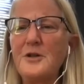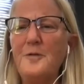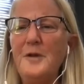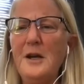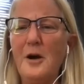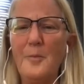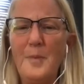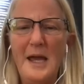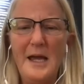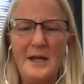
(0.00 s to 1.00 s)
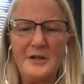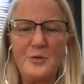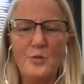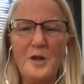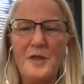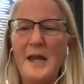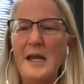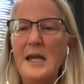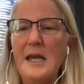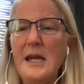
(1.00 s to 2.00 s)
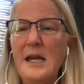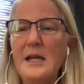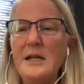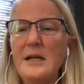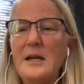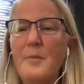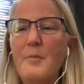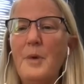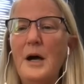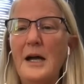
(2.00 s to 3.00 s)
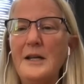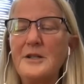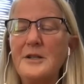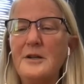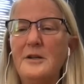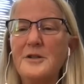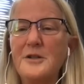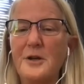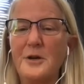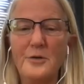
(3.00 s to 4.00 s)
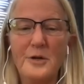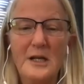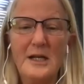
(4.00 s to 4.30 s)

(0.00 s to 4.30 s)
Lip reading: to feed our pets what they need, but also